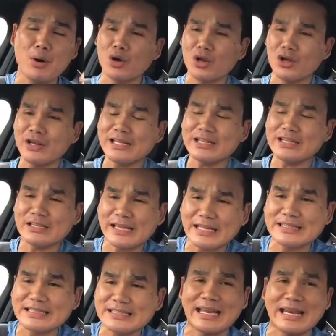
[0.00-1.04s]
who are looking to
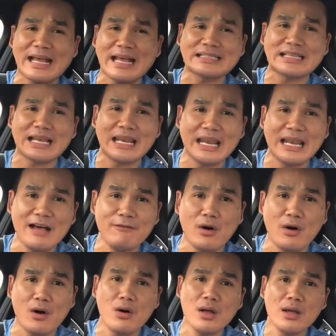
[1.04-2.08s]
get to the next
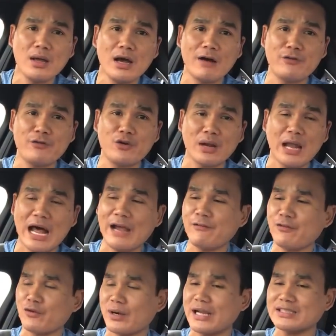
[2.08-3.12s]
level of your
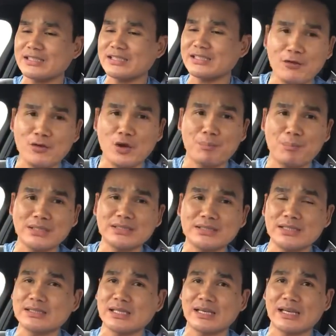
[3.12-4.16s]
life, or next level of your
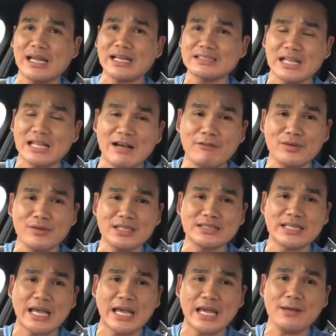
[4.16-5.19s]
business, and next level of
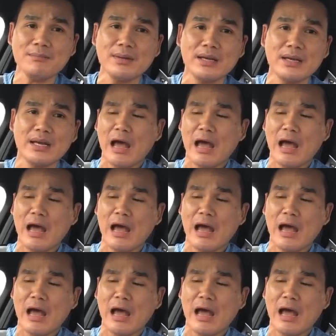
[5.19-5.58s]
this game,